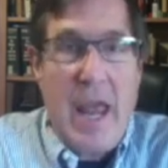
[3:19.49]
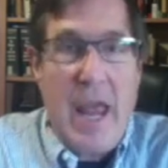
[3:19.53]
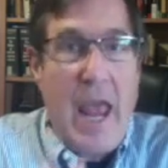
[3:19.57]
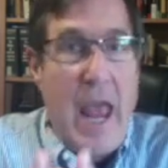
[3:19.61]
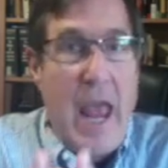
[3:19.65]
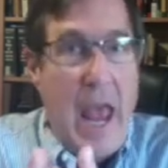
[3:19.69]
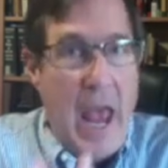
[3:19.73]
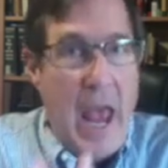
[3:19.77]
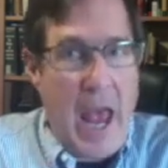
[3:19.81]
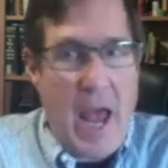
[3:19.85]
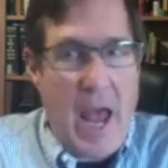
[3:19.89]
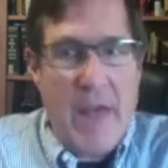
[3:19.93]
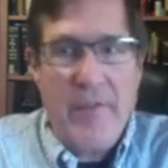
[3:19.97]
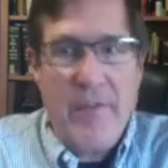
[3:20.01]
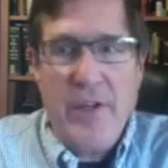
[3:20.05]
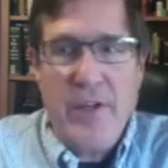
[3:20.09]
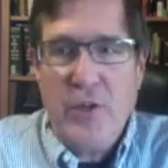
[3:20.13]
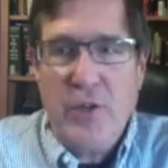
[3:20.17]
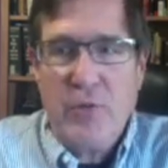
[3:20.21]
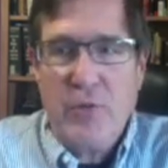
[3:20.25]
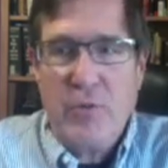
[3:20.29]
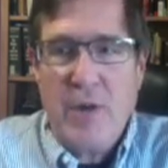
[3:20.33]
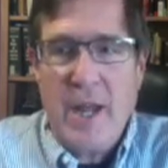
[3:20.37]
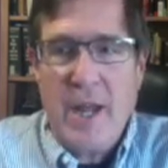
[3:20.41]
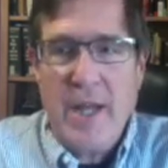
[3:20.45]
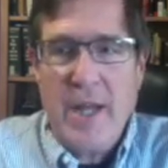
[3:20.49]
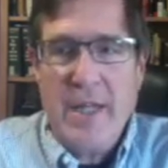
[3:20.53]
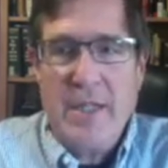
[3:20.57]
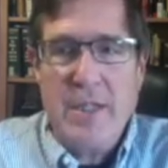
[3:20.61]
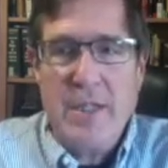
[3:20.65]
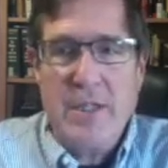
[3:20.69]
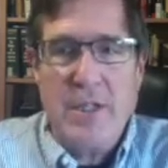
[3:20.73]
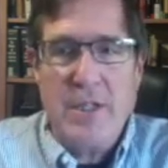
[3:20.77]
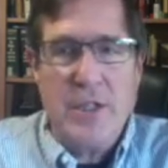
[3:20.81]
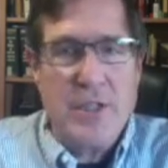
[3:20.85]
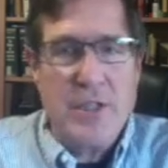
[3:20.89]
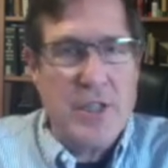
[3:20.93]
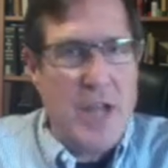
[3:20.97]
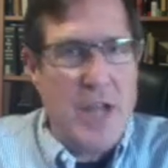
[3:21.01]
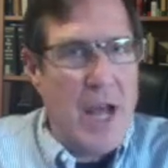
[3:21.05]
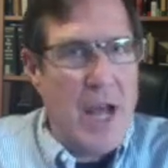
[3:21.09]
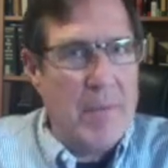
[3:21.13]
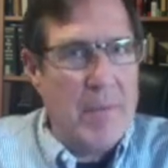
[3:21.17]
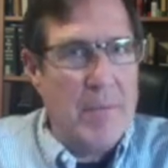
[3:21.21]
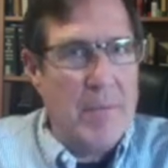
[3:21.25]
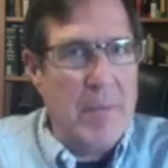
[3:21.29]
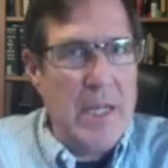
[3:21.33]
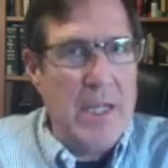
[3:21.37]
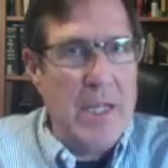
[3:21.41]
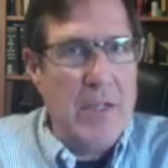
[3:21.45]
Having a right does not
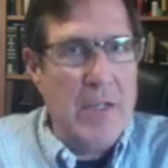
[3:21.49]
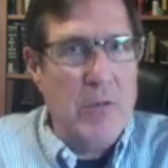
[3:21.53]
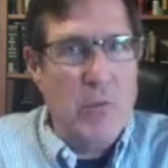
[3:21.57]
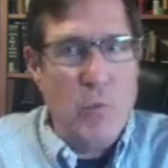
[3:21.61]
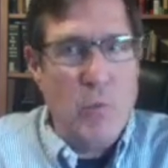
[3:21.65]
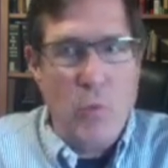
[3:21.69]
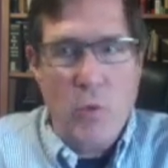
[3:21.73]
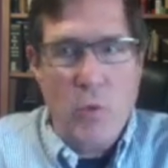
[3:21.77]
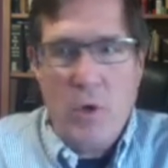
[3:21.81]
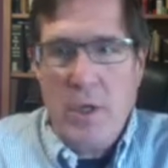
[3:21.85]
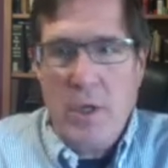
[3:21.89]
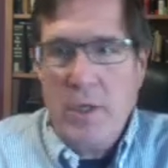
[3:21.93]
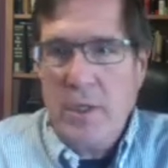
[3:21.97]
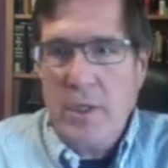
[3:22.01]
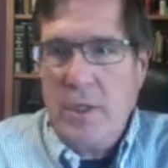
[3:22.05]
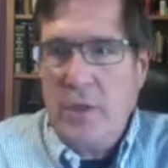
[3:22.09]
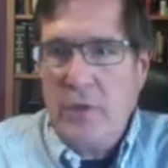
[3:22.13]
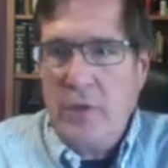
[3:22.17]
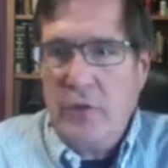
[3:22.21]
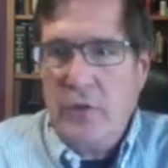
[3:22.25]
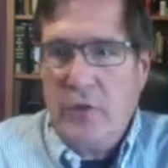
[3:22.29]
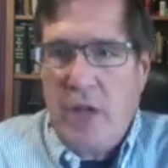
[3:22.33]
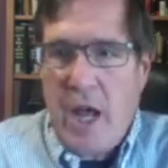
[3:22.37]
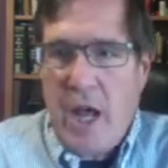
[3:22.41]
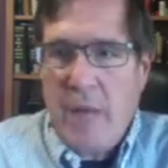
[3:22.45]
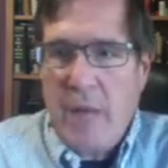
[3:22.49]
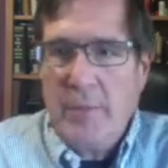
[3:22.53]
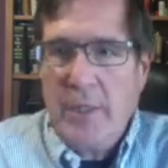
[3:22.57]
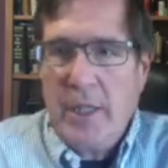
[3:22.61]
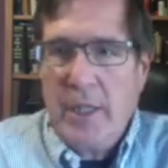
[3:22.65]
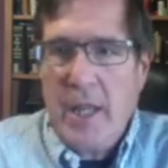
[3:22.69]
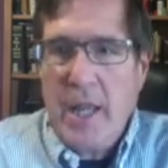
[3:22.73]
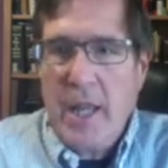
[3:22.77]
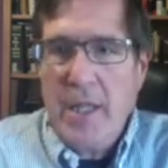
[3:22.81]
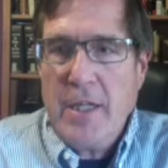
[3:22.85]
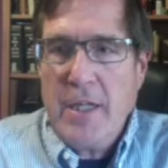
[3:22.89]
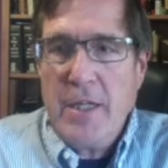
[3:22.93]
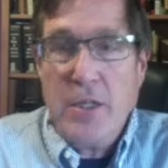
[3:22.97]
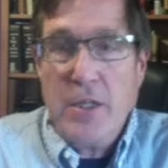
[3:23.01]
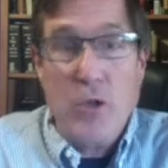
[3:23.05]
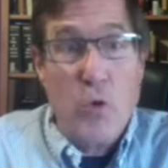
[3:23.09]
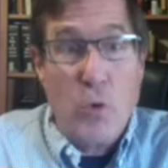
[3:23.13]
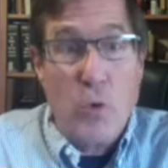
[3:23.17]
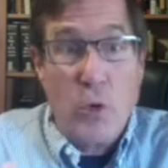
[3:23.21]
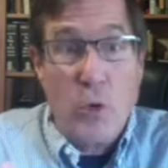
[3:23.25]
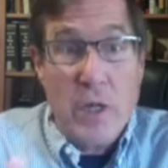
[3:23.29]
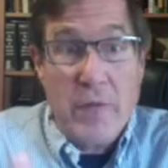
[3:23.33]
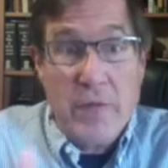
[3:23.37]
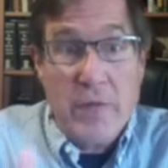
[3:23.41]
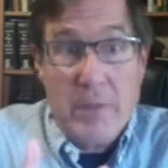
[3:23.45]
mean one is obligated
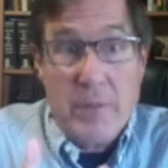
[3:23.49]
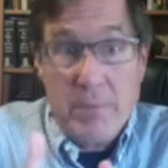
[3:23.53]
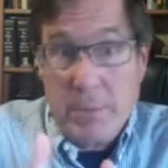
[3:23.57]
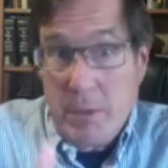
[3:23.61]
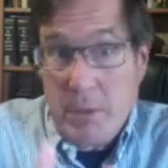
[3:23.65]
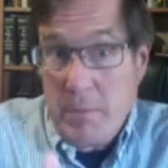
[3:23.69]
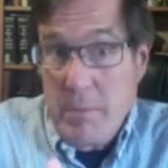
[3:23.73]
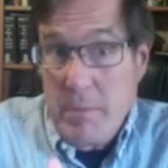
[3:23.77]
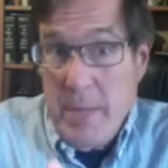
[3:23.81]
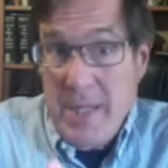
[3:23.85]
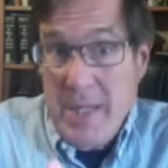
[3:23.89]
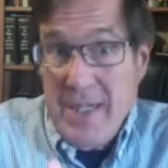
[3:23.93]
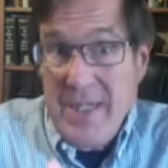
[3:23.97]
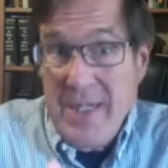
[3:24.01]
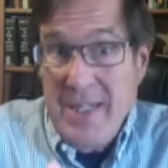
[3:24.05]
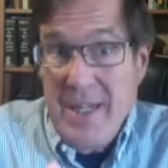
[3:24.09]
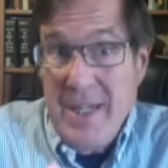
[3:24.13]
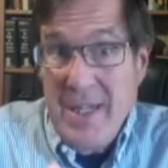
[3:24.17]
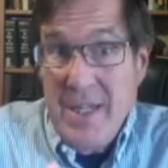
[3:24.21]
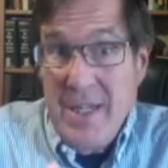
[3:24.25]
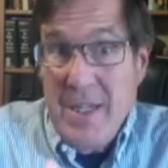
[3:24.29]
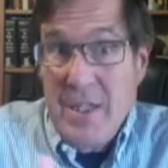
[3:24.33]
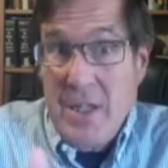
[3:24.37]
or even permitted